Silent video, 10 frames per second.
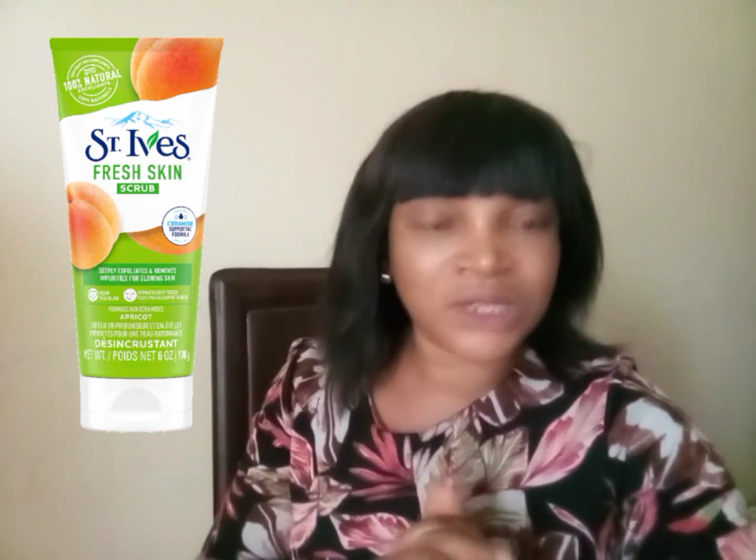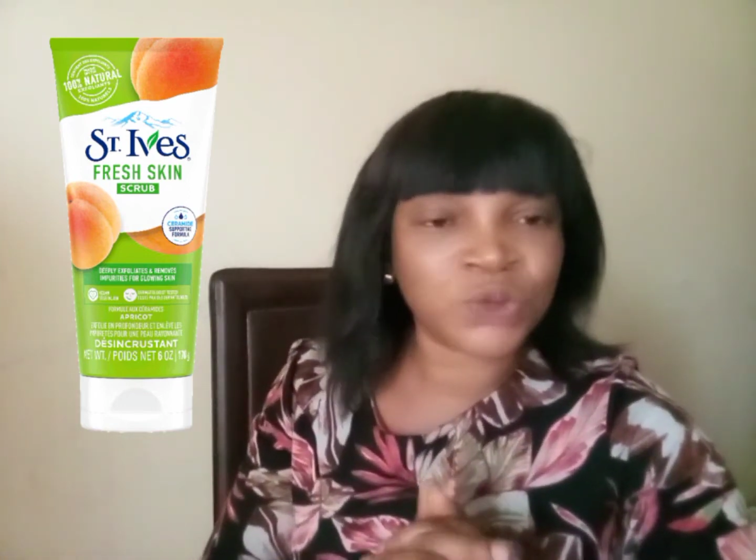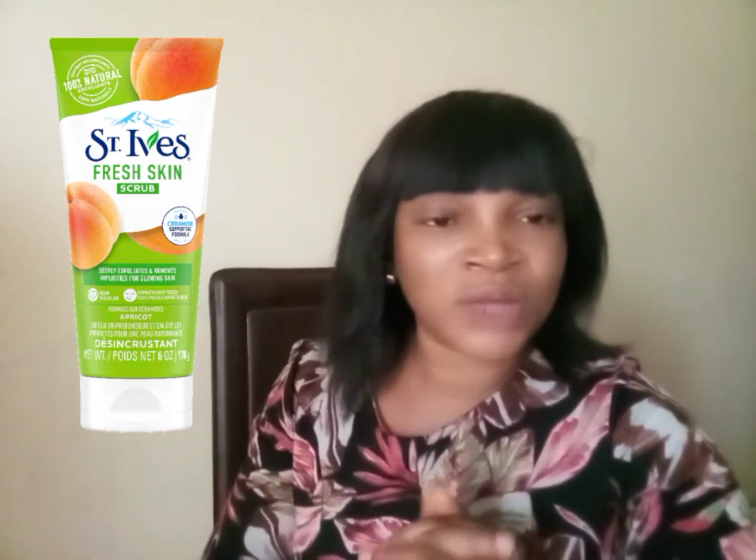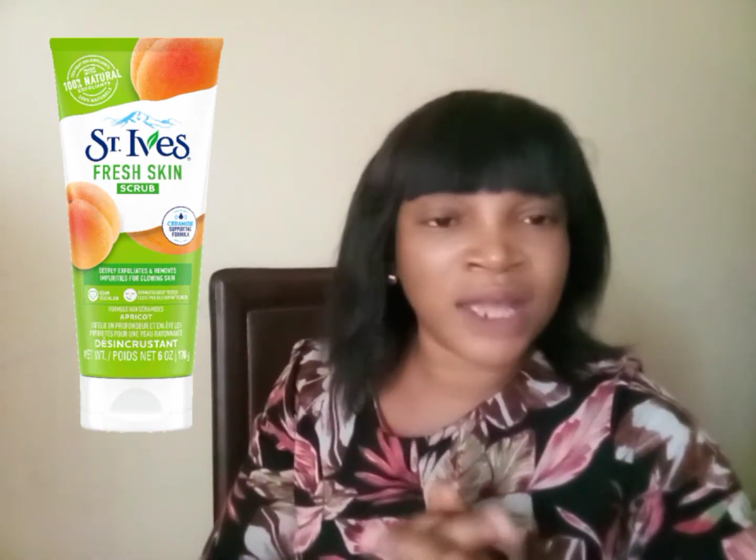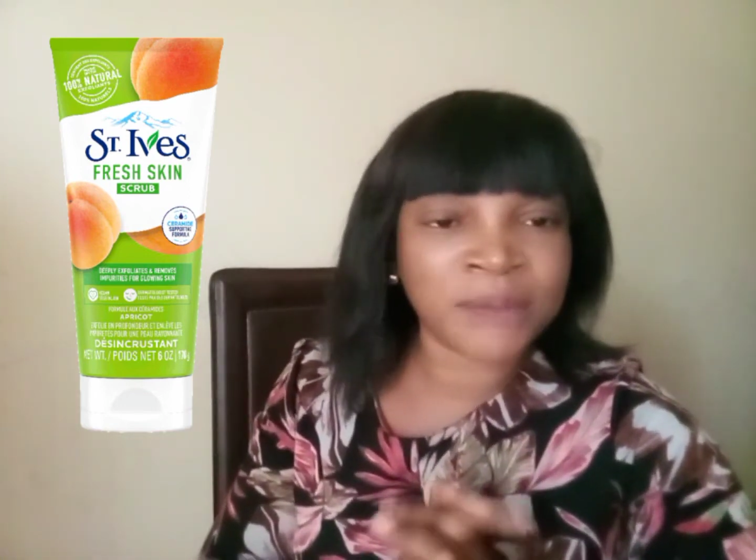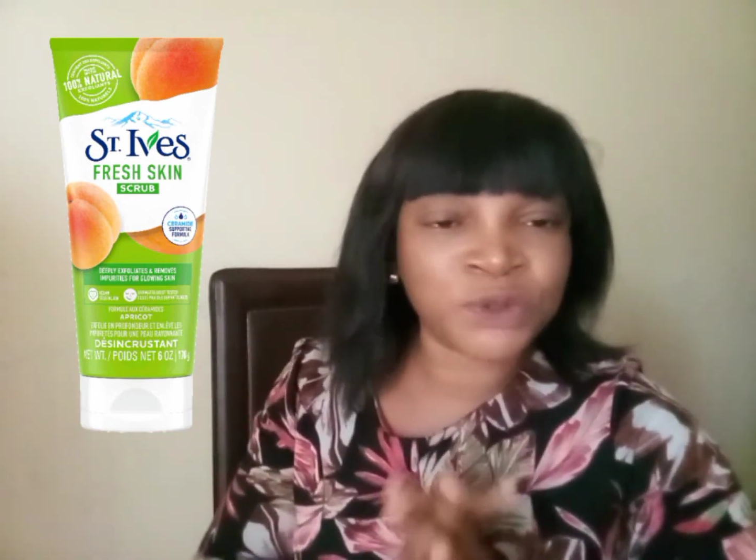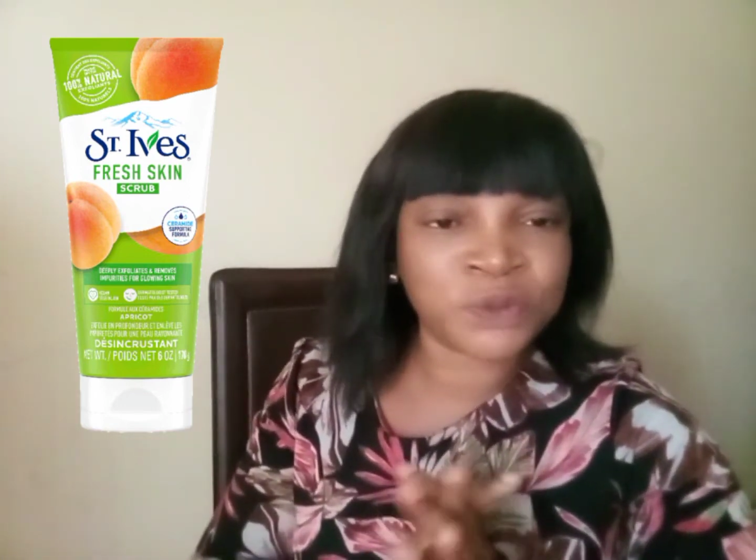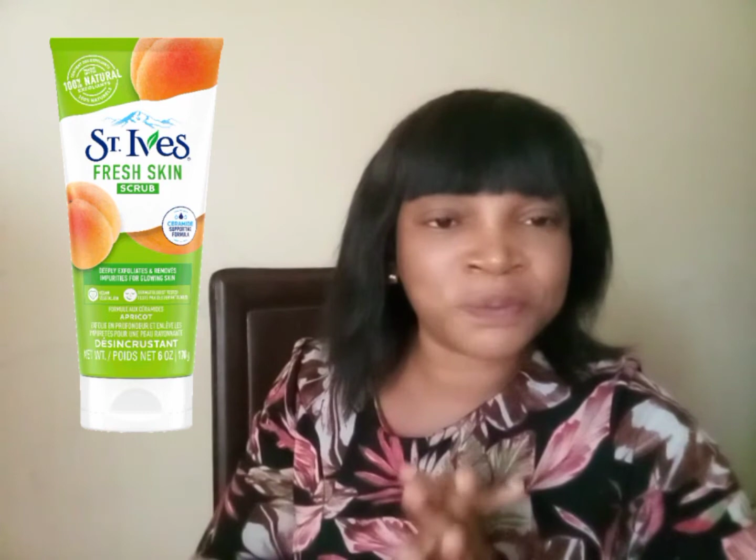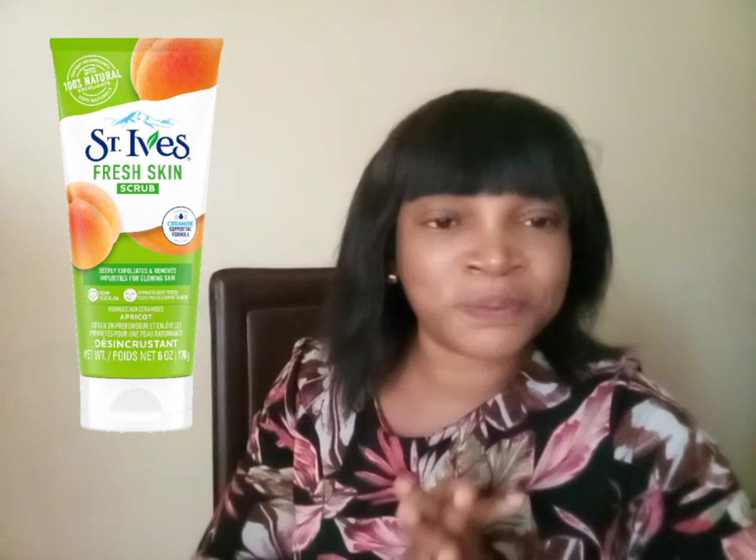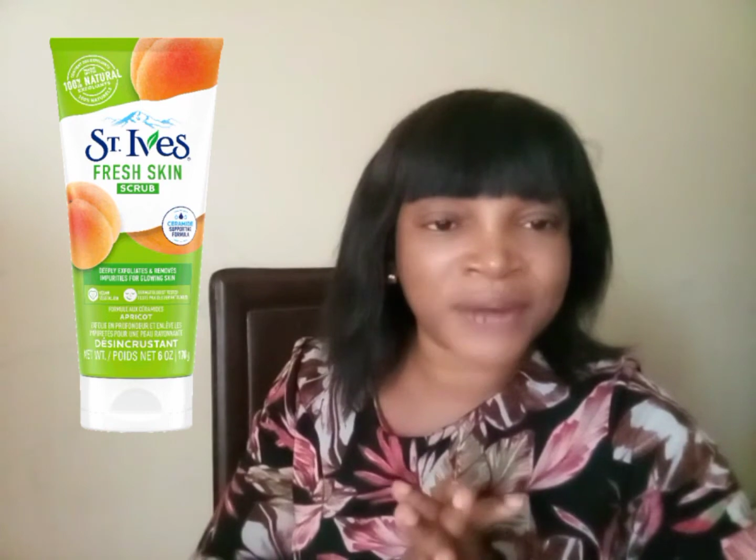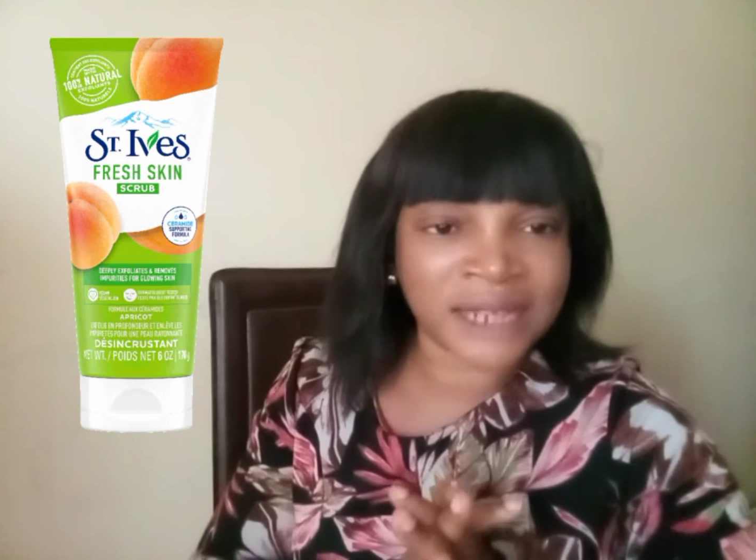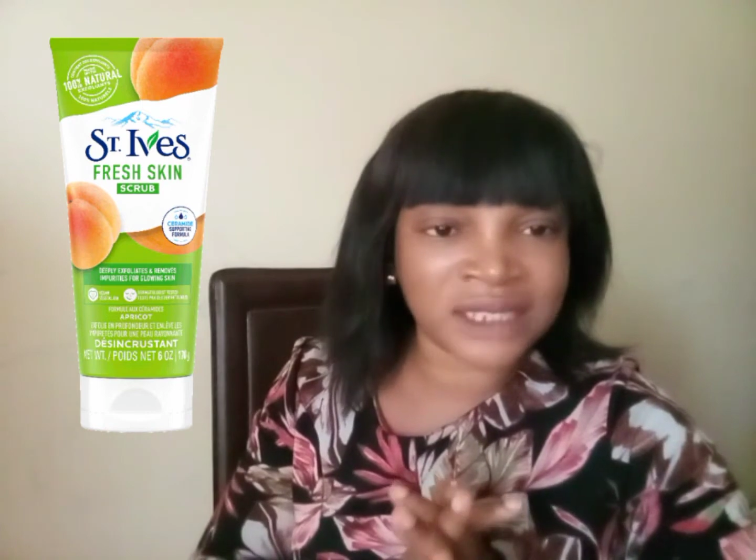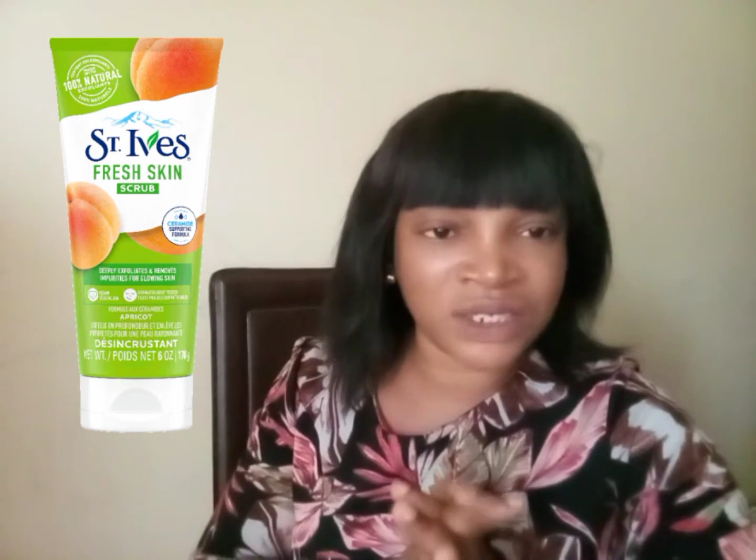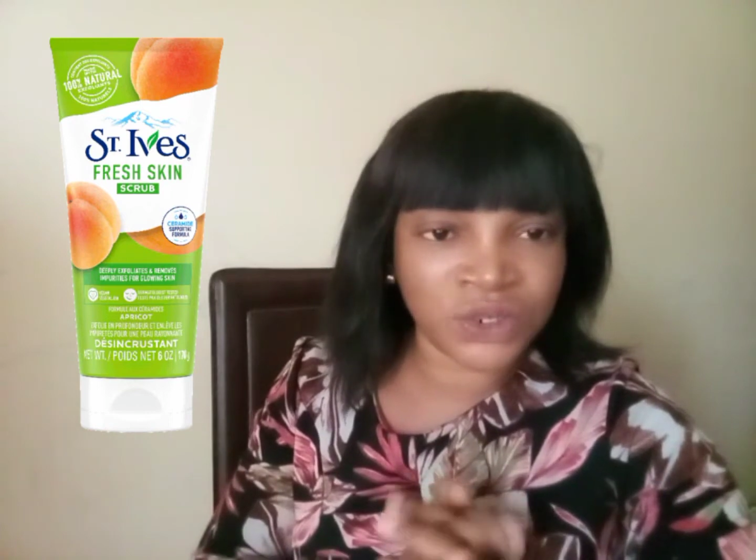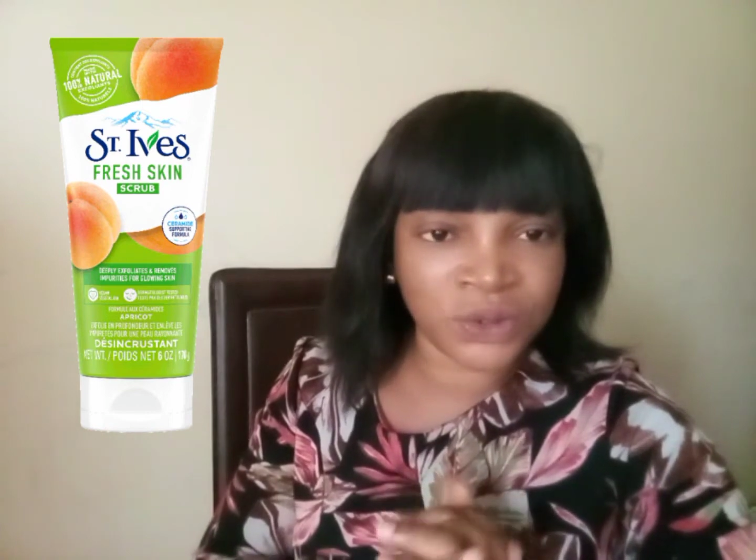it will help to
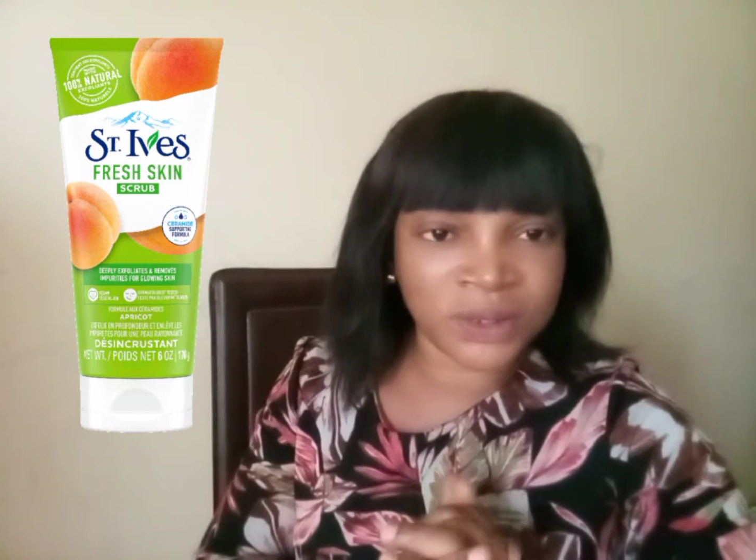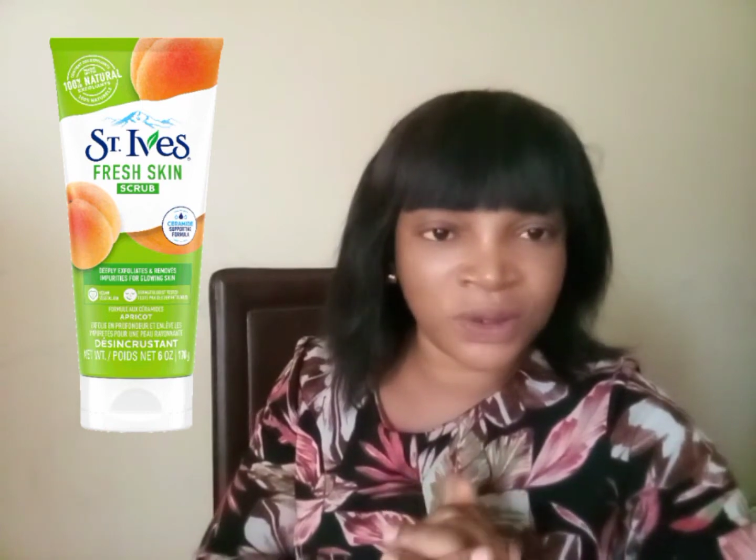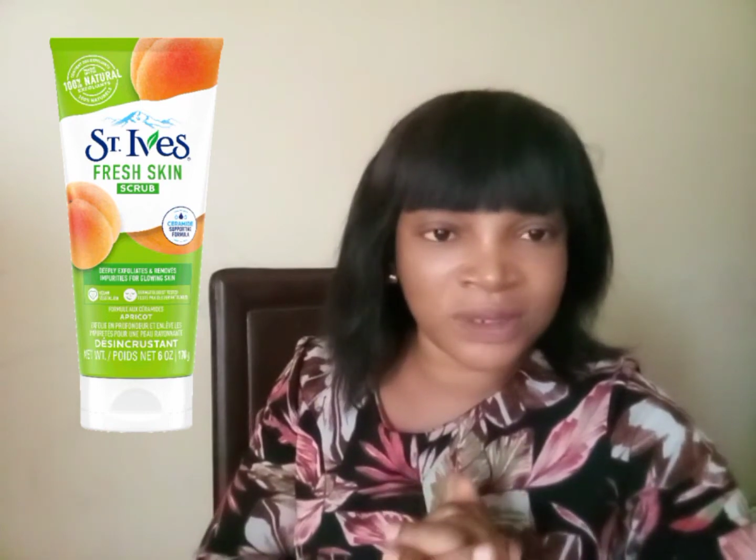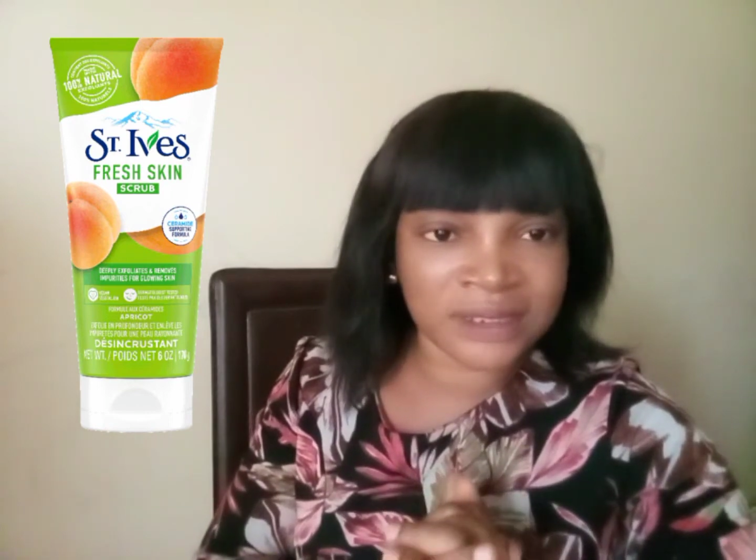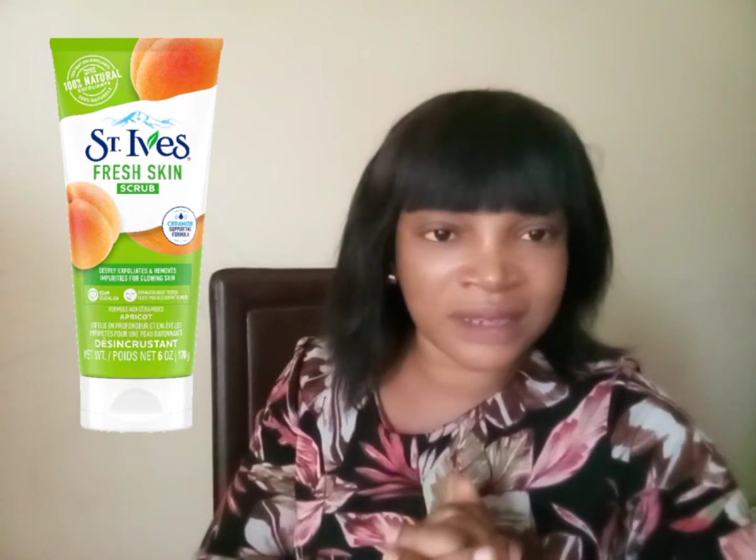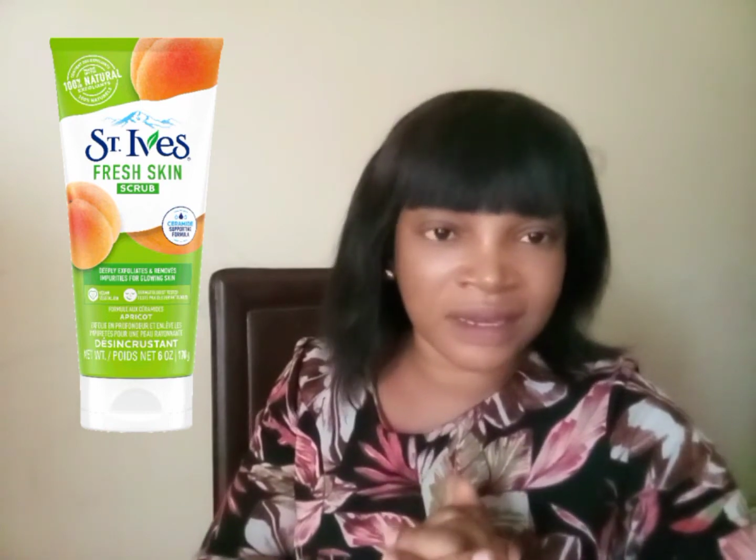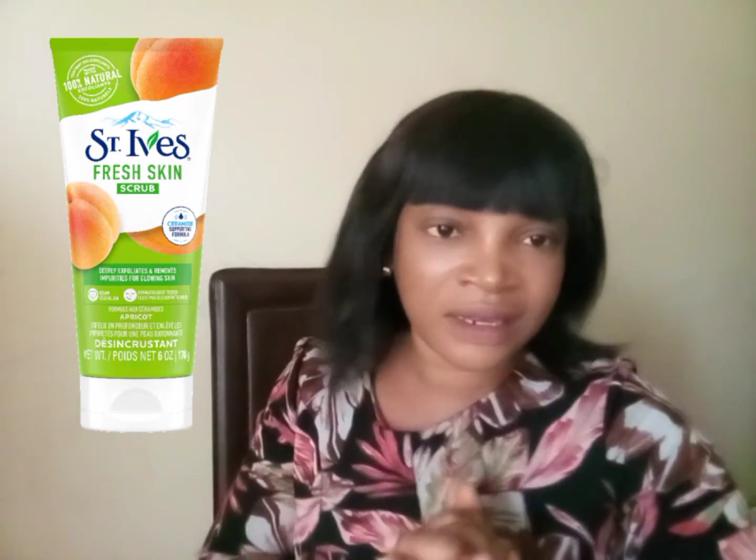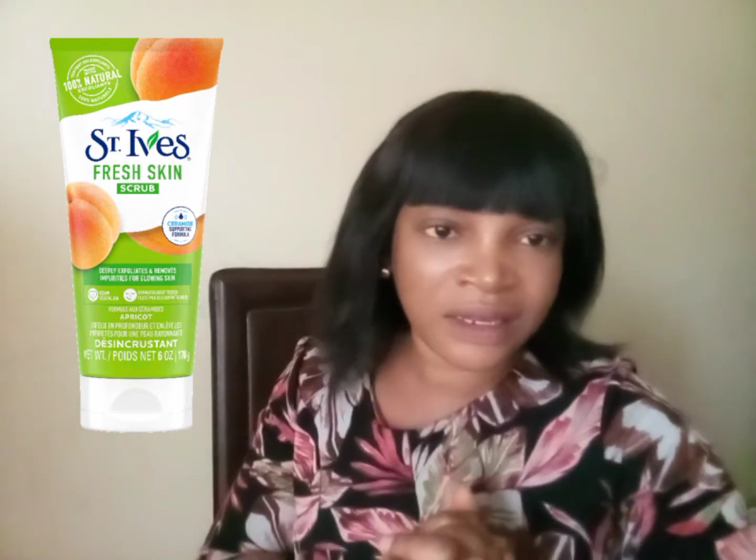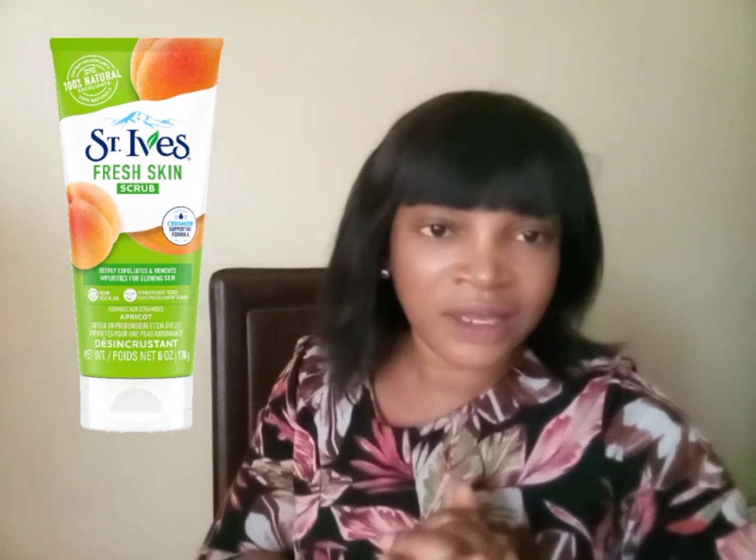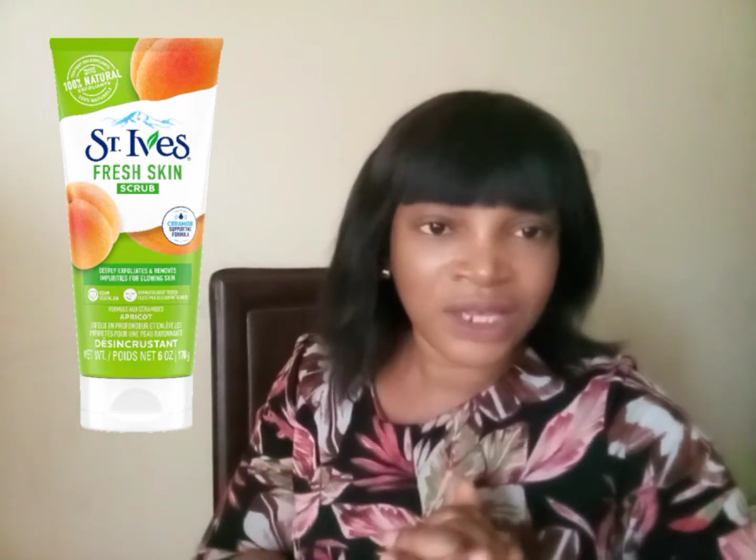brighten your dull skin.